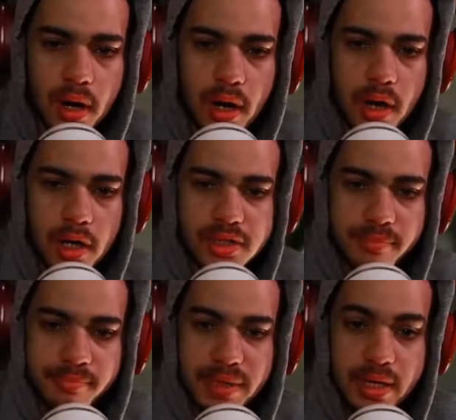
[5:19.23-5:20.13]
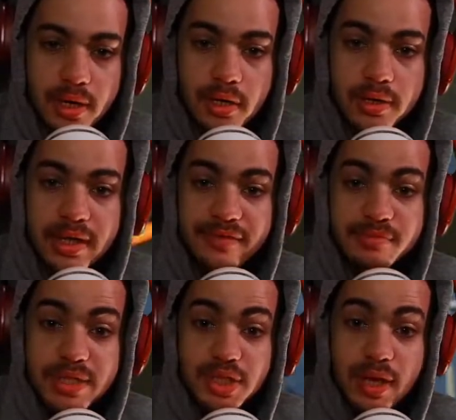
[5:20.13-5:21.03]
Oh, some big. Davis
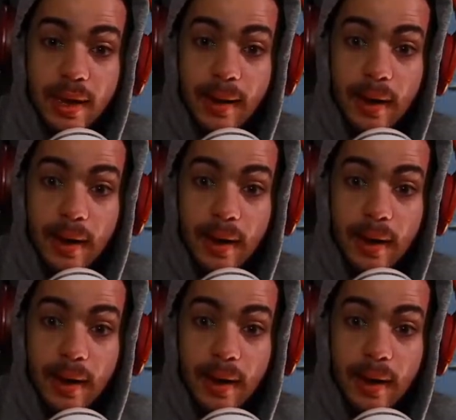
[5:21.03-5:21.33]
about to get.